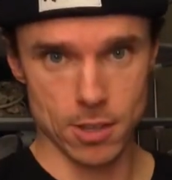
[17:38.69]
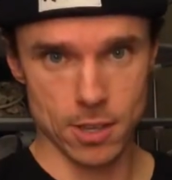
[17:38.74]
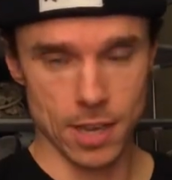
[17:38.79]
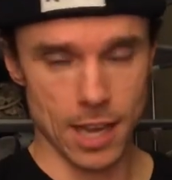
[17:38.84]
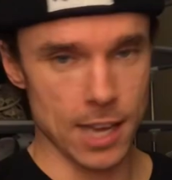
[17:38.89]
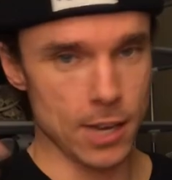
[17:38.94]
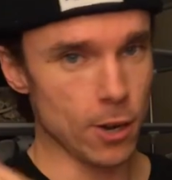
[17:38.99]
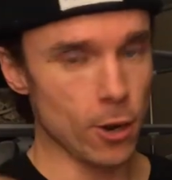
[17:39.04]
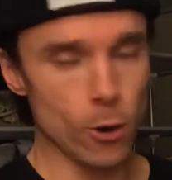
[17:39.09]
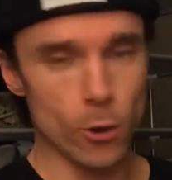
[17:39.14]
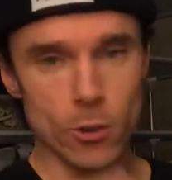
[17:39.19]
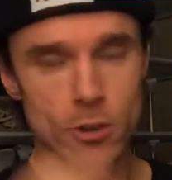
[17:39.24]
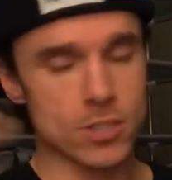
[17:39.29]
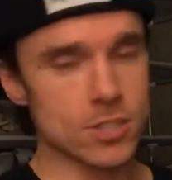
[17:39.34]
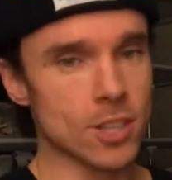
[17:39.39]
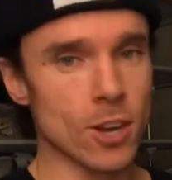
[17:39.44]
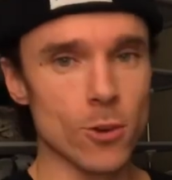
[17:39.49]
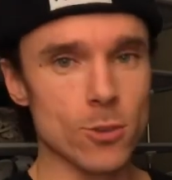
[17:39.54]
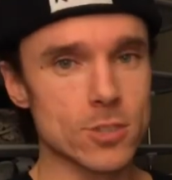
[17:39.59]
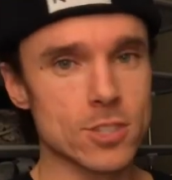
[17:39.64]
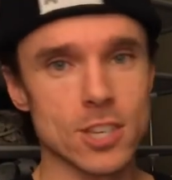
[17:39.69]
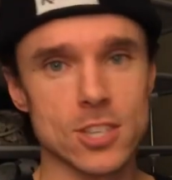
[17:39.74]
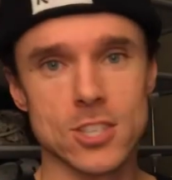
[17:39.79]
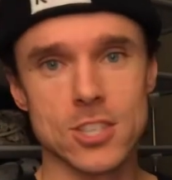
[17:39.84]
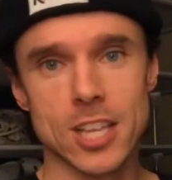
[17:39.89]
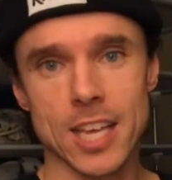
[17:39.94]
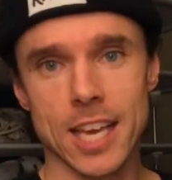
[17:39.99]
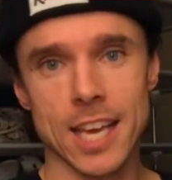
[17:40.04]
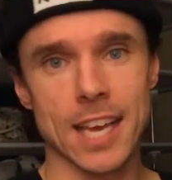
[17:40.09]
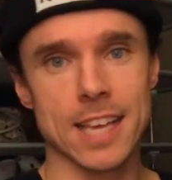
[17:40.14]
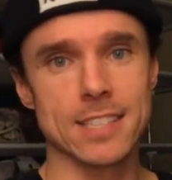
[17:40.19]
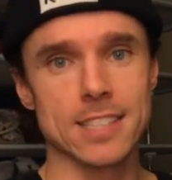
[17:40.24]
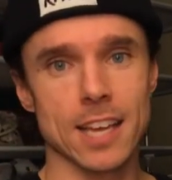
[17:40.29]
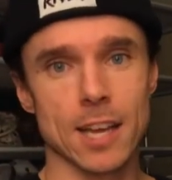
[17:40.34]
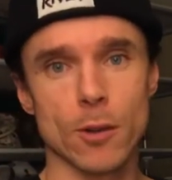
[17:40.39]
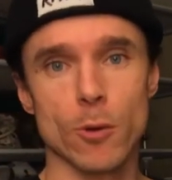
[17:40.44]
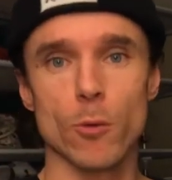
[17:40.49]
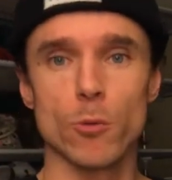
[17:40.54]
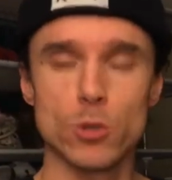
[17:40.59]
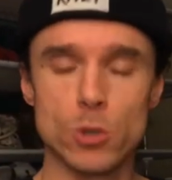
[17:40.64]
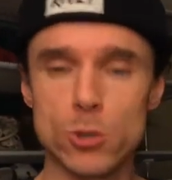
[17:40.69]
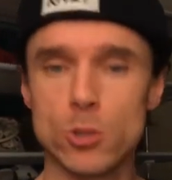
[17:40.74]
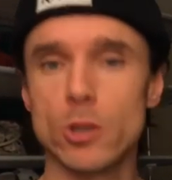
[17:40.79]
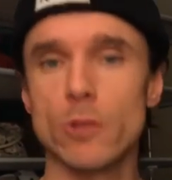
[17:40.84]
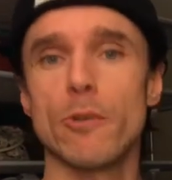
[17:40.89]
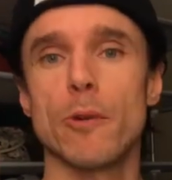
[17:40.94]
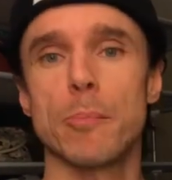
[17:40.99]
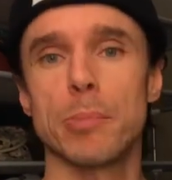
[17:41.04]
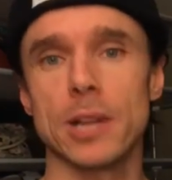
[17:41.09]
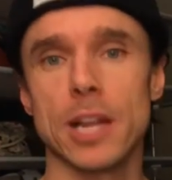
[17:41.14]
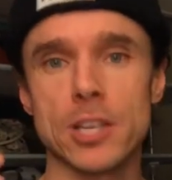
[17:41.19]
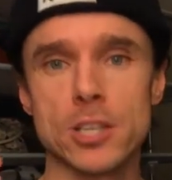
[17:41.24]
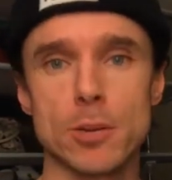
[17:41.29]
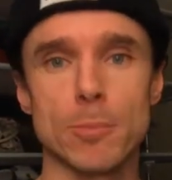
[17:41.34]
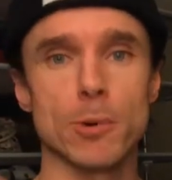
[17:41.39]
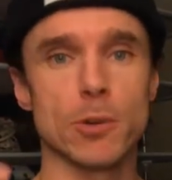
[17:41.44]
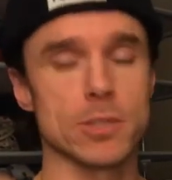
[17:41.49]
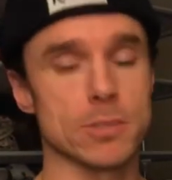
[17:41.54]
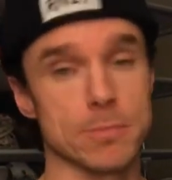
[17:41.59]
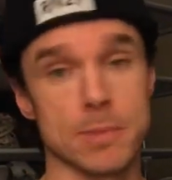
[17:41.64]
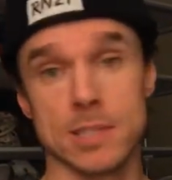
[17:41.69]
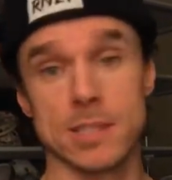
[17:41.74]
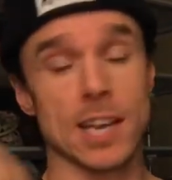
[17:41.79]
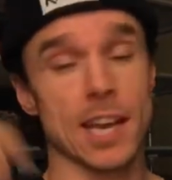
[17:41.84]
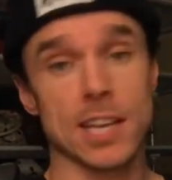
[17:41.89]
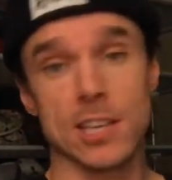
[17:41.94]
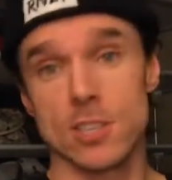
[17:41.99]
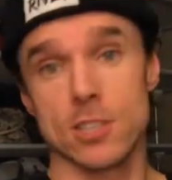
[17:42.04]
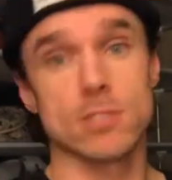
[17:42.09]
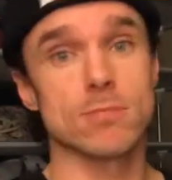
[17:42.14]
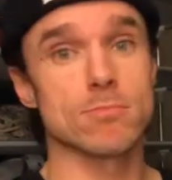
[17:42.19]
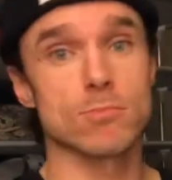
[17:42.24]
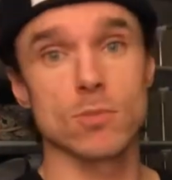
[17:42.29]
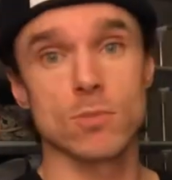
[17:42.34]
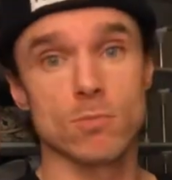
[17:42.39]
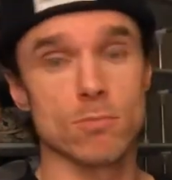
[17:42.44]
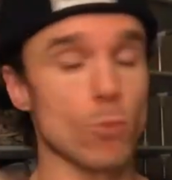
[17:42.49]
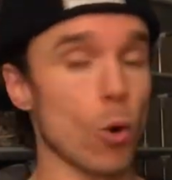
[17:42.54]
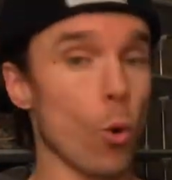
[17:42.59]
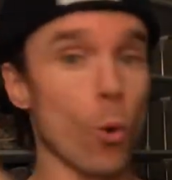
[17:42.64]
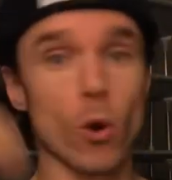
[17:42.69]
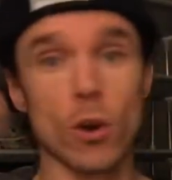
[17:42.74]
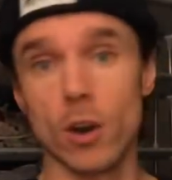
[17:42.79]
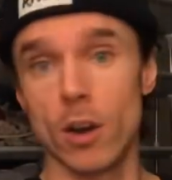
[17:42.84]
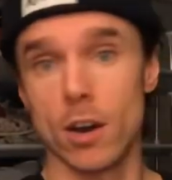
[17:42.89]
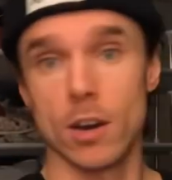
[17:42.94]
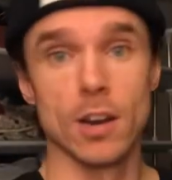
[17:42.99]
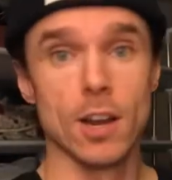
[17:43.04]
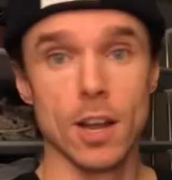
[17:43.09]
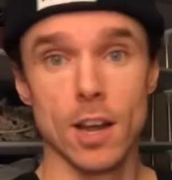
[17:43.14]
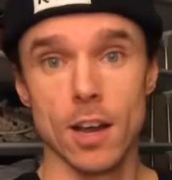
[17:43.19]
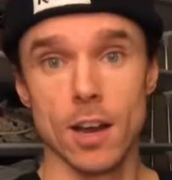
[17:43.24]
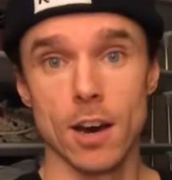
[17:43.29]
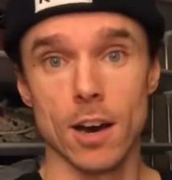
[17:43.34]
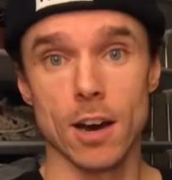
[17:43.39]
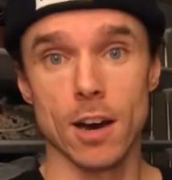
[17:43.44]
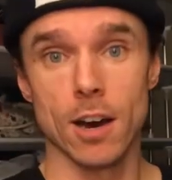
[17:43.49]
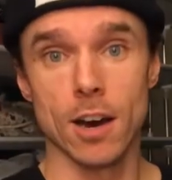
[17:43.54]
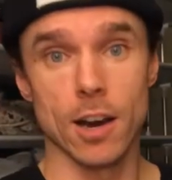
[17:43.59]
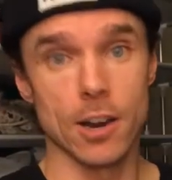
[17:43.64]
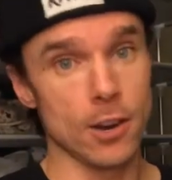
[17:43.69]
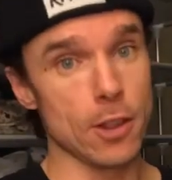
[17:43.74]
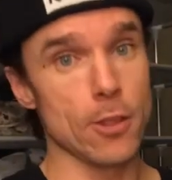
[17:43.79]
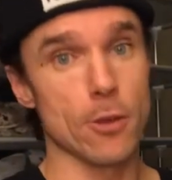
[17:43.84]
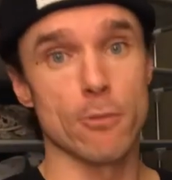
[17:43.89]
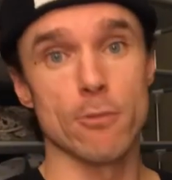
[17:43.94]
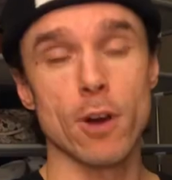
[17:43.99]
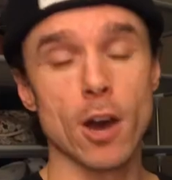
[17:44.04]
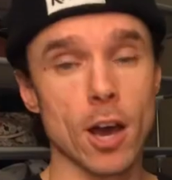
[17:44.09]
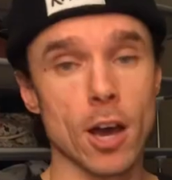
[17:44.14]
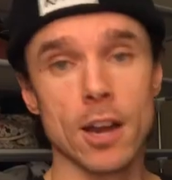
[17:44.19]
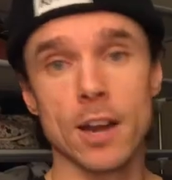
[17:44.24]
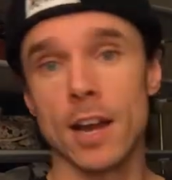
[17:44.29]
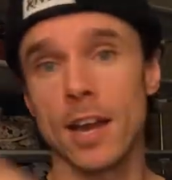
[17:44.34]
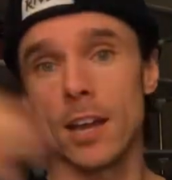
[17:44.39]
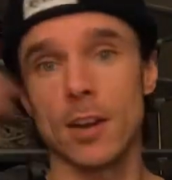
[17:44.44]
I know there's no such thing as usually replenishable means I can just order another run.